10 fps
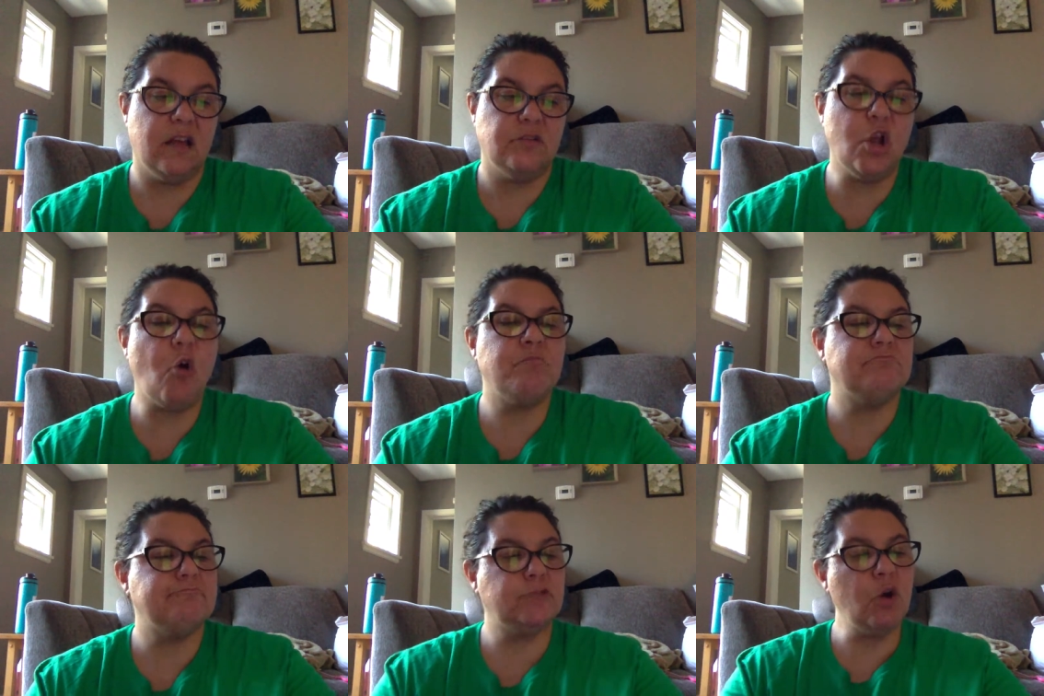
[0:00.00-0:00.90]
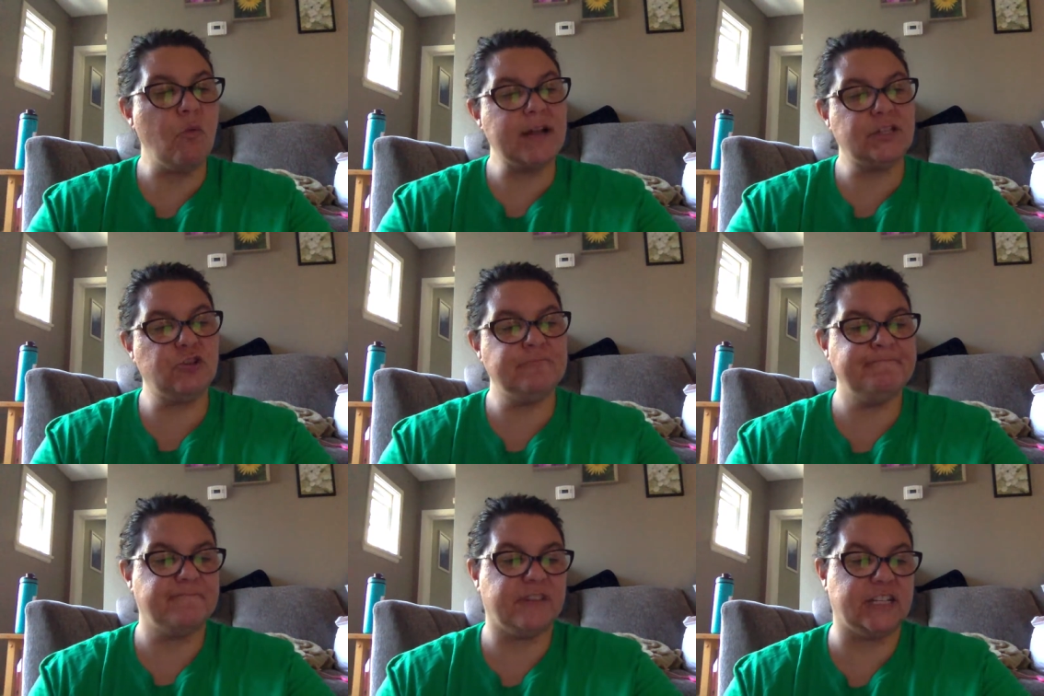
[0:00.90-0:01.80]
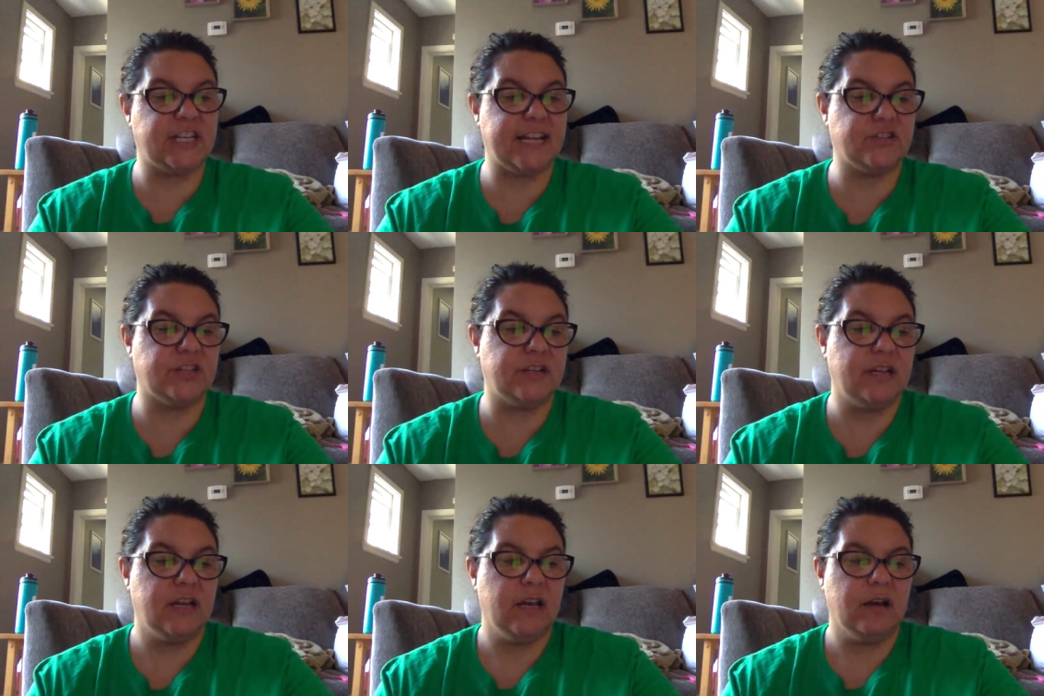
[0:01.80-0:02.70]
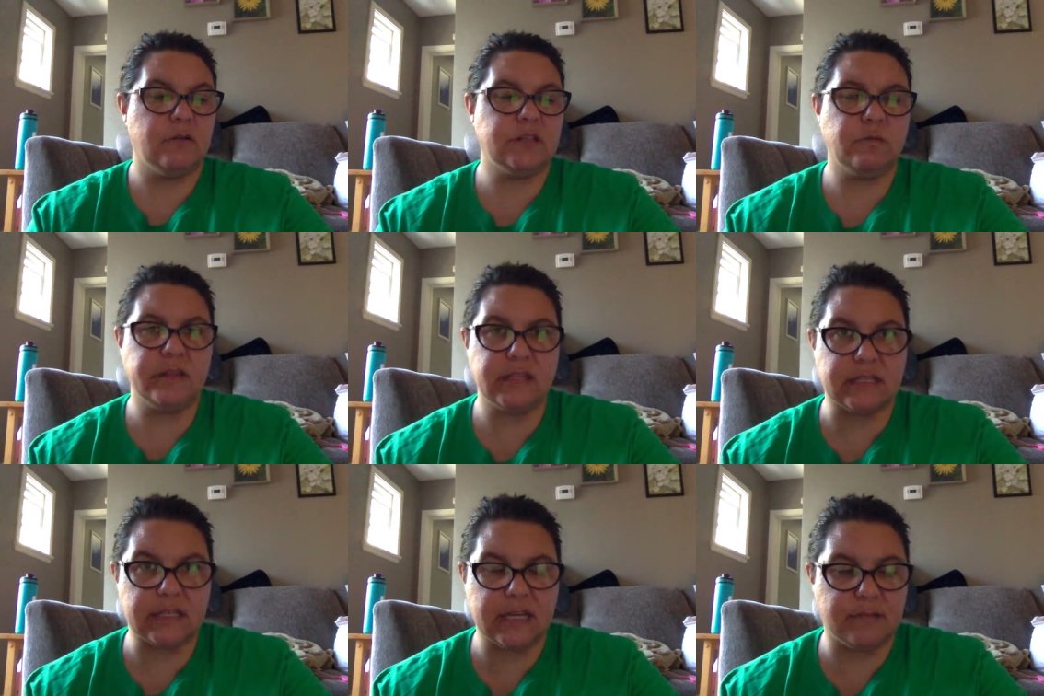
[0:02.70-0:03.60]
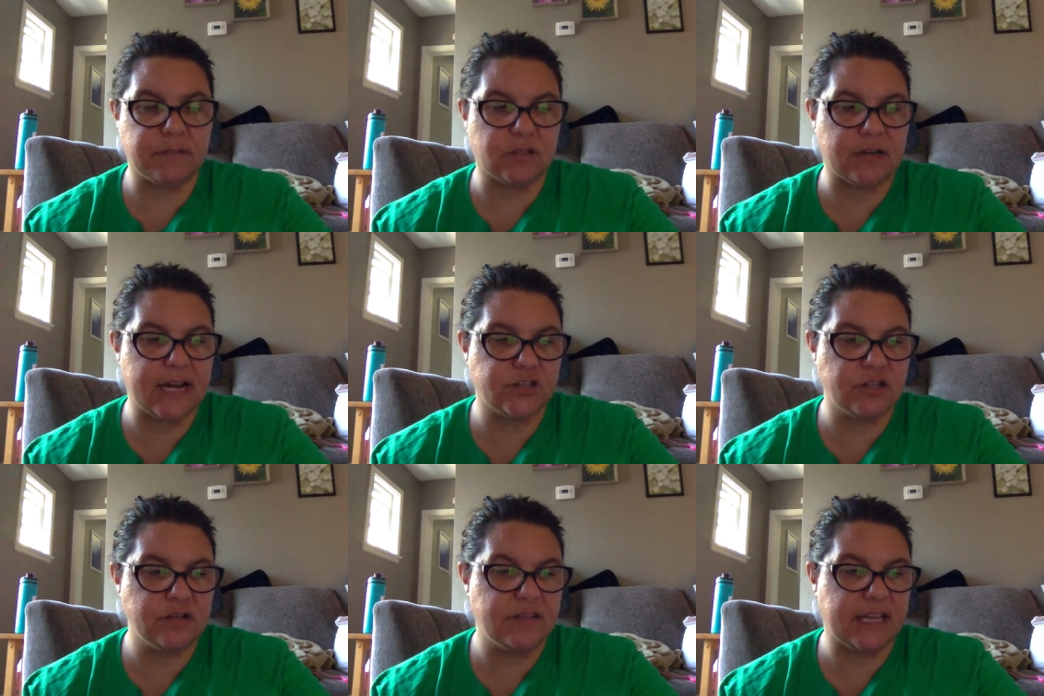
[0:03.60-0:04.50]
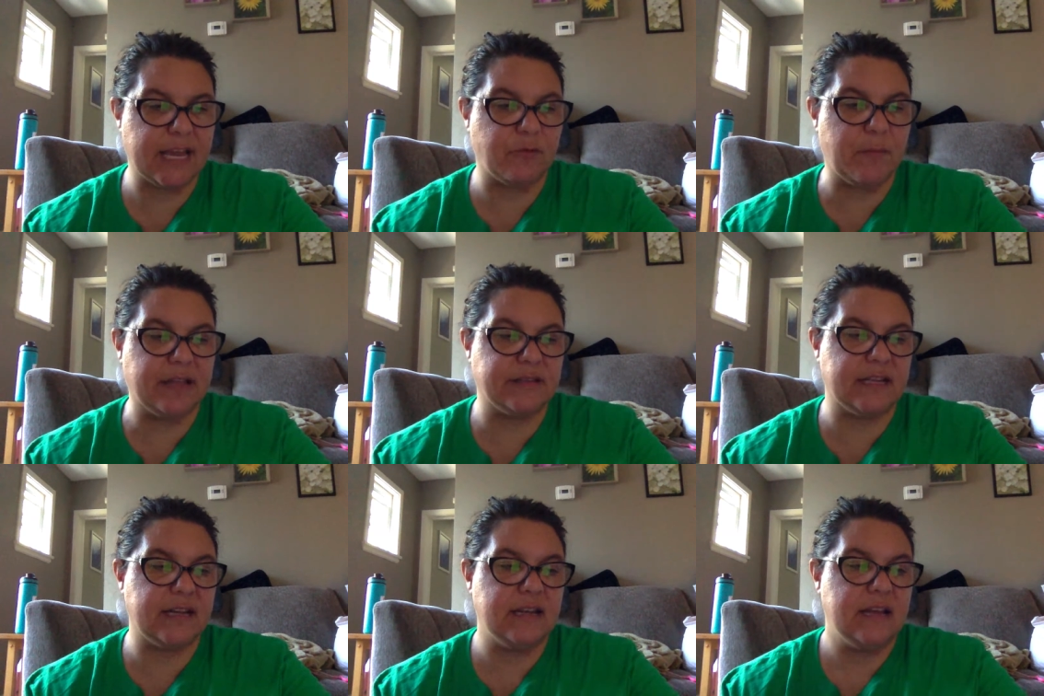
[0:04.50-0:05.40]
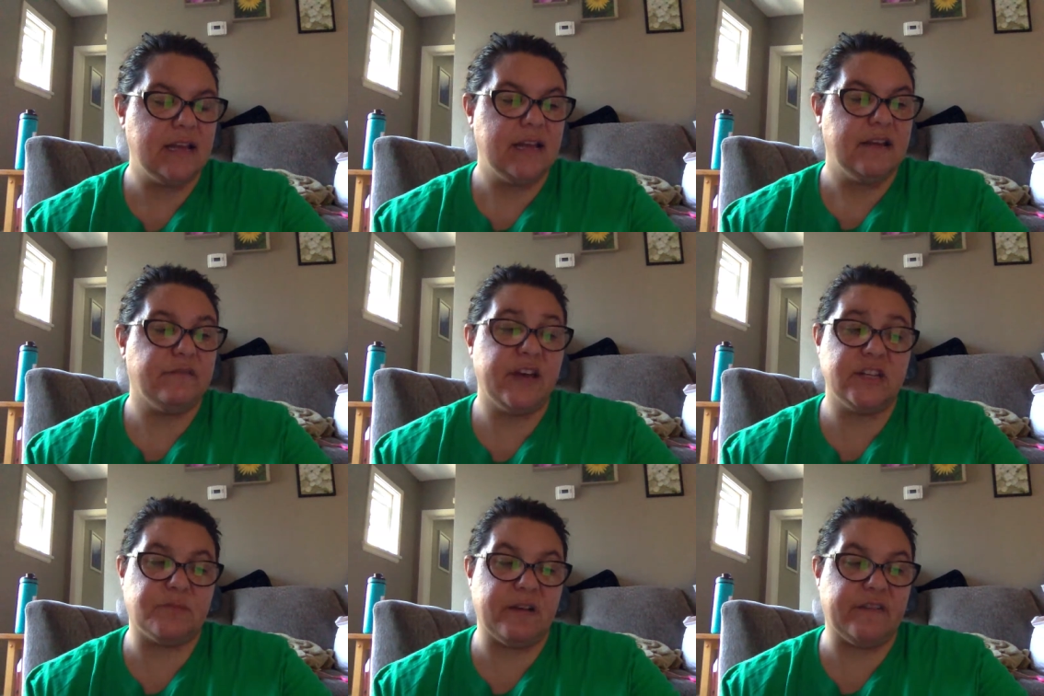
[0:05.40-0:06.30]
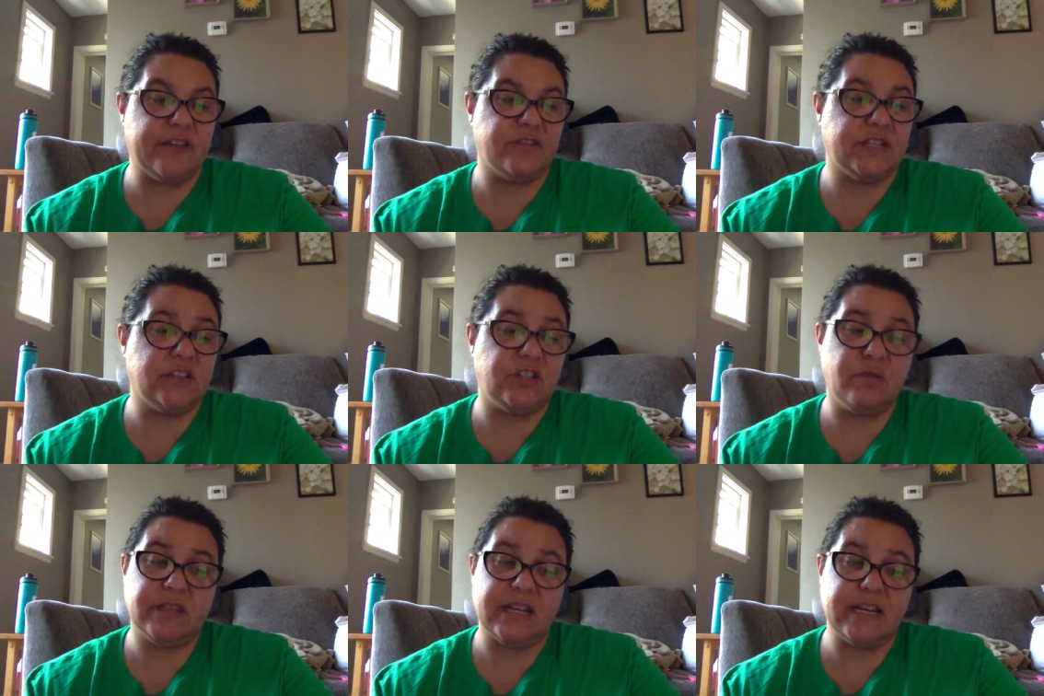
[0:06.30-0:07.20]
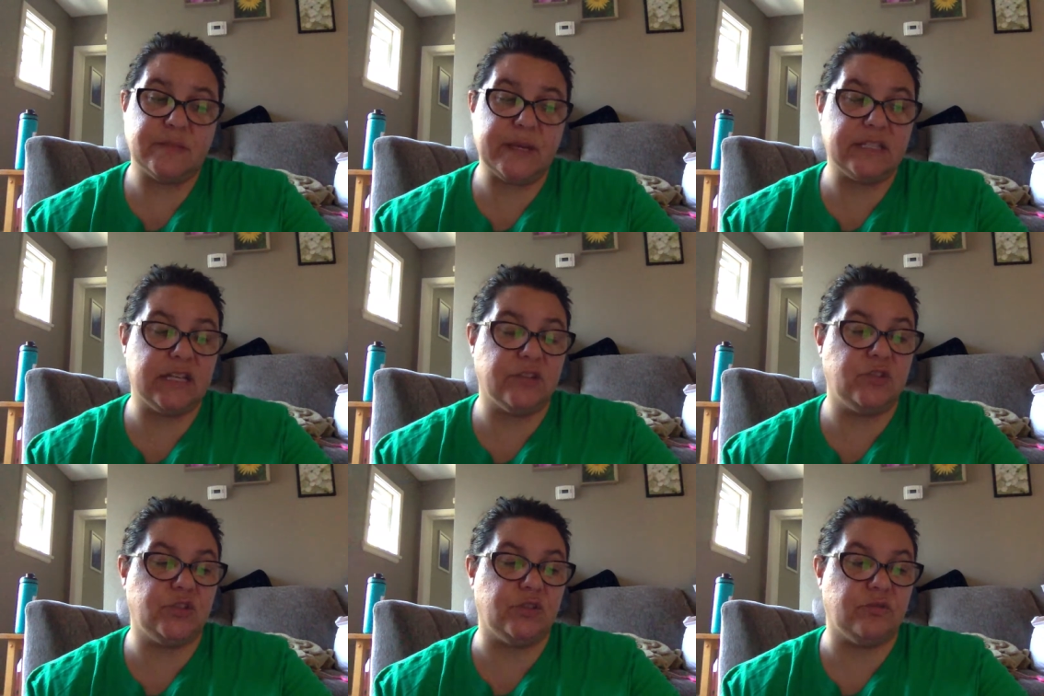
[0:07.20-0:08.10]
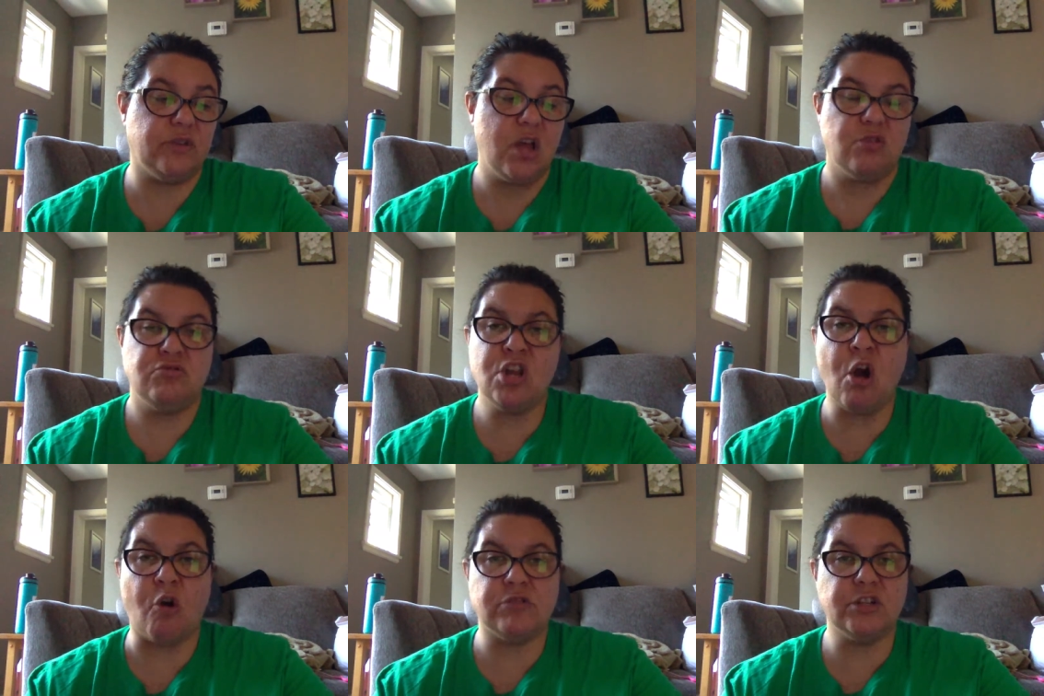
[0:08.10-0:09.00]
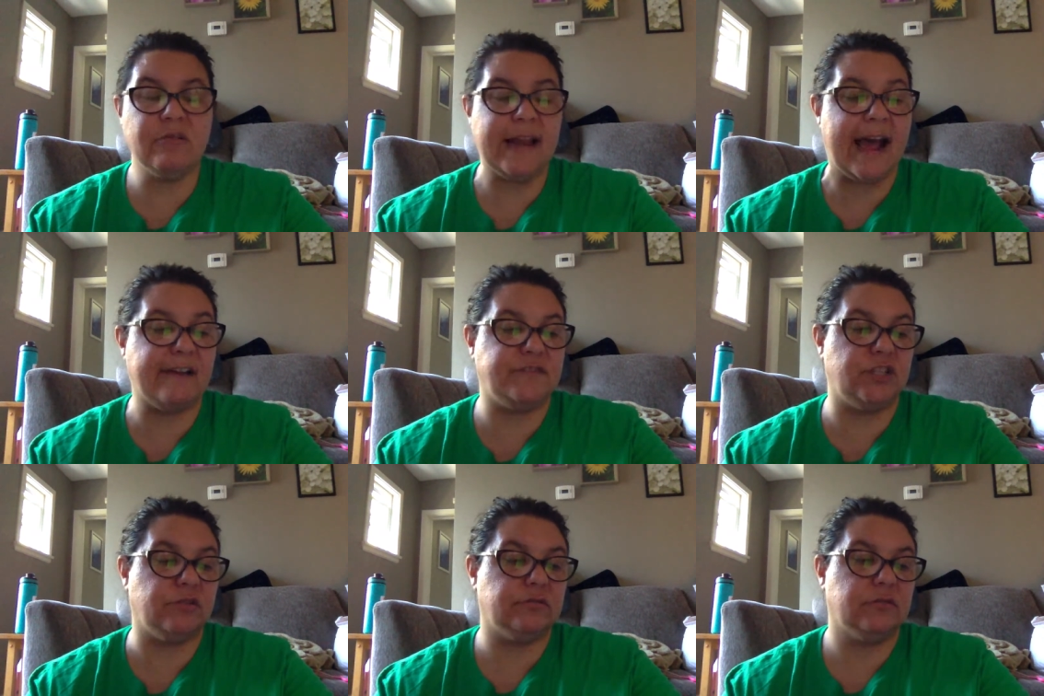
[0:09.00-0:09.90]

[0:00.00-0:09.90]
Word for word: No, don't want to, Fudge answered. What's with this kid, Mr. Hatcher? the cameraman said. Fudge, my father said, do what the nice man tells you to. No, don't have to,